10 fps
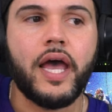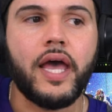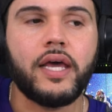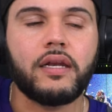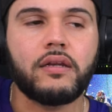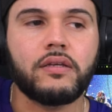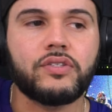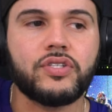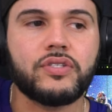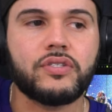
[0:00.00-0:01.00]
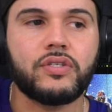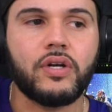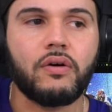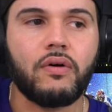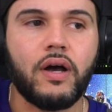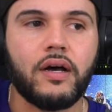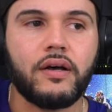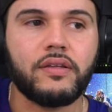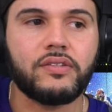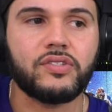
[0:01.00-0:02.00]
and just, you know,
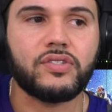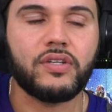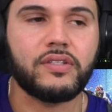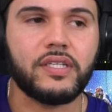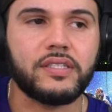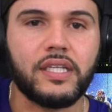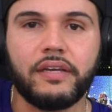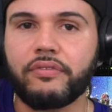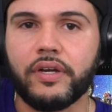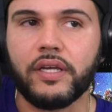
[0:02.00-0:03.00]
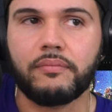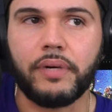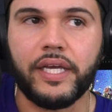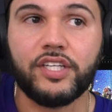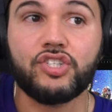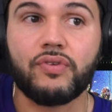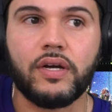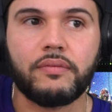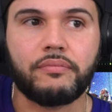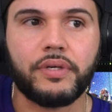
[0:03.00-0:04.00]
uh, the delivery by
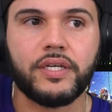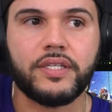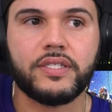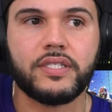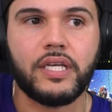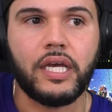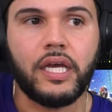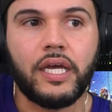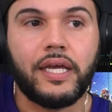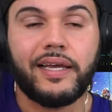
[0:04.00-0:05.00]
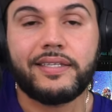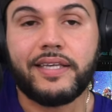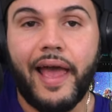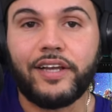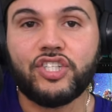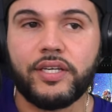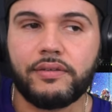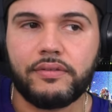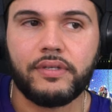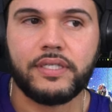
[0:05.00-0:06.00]
Indra, because it's
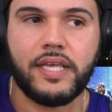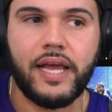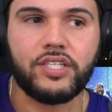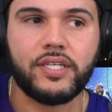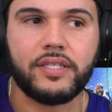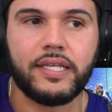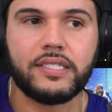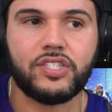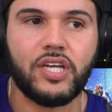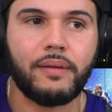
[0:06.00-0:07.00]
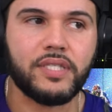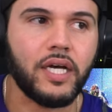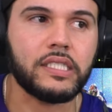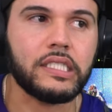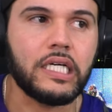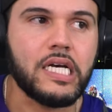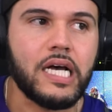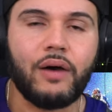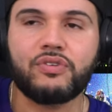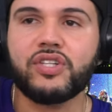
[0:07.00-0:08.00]
catchy. It's catchy. It gets the job done.
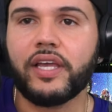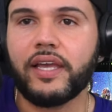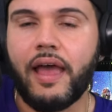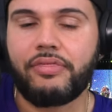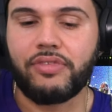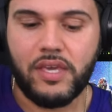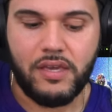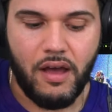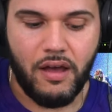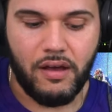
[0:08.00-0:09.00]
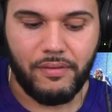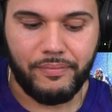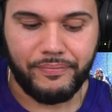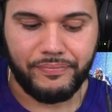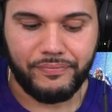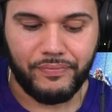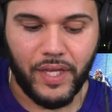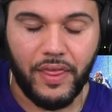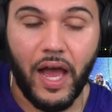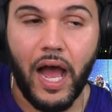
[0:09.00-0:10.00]
I was looking at the um,
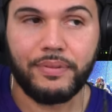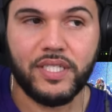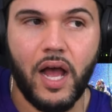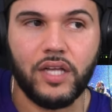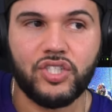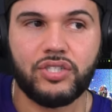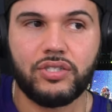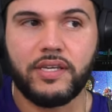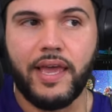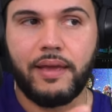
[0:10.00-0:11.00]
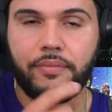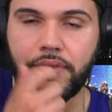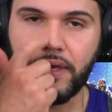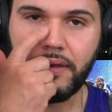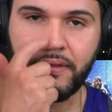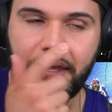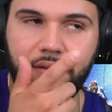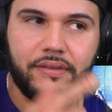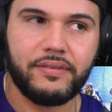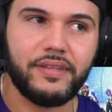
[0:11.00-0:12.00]
the hopscotch game thing
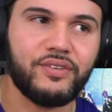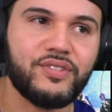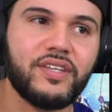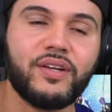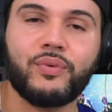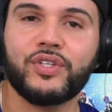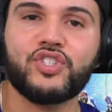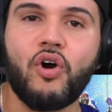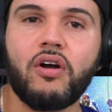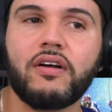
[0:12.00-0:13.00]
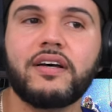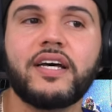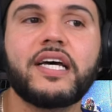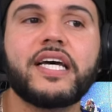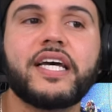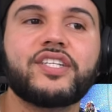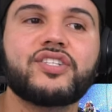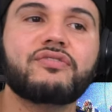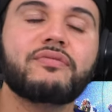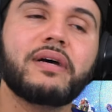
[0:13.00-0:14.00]
that that you see there with the chalk. It
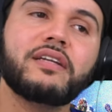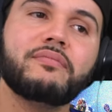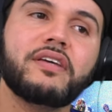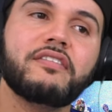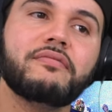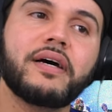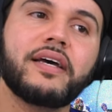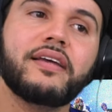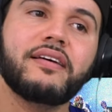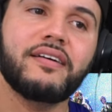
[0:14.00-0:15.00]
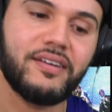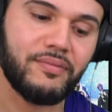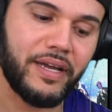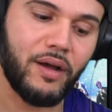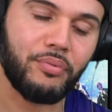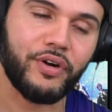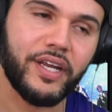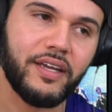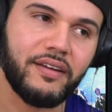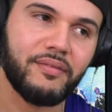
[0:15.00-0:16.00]
just reminded me of my uh, my
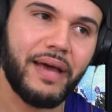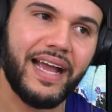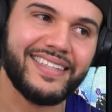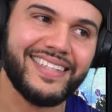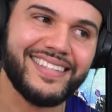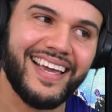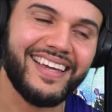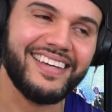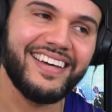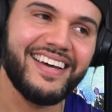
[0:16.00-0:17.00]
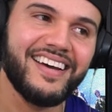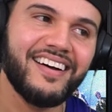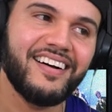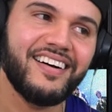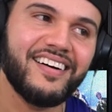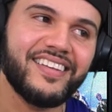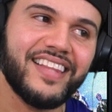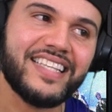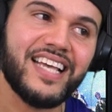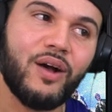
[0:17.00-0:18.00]
upbringing back in the day. Uh,
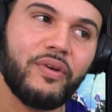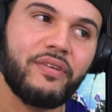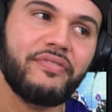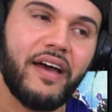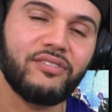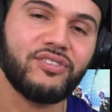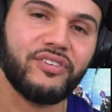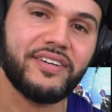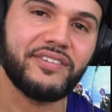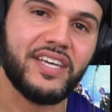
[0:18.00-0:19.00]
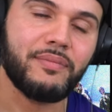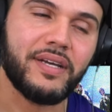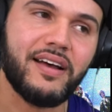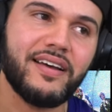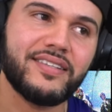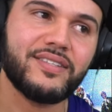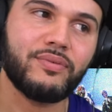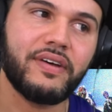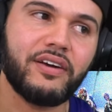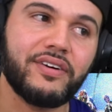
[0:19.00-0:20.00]
that's how we found our entertainment, guys.
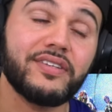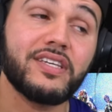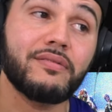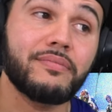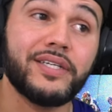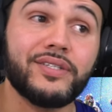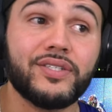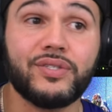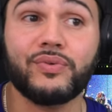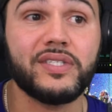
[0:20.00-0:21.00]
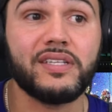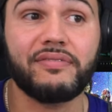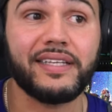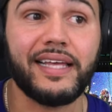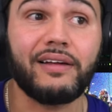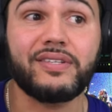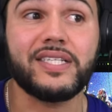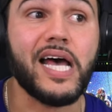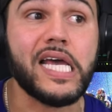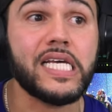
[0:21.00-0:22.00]
We found our entertainment by just doing stuff like that
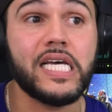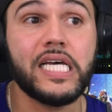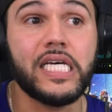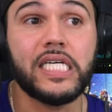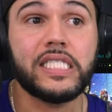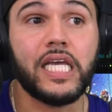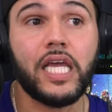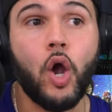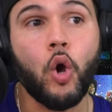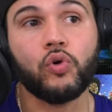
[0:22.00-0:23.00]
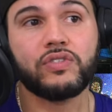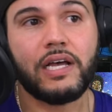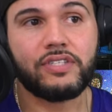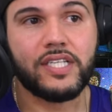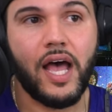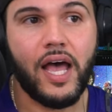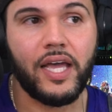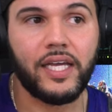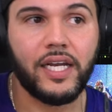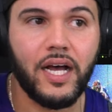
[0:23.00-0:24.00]
outside, digging holes
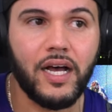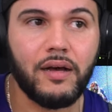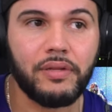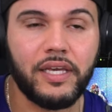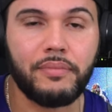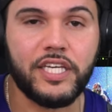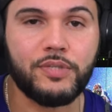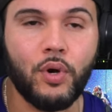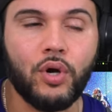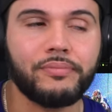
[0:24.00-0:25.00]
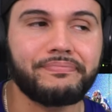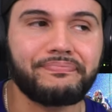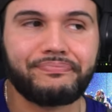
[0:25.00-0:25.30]
outside, uh, playing baseball,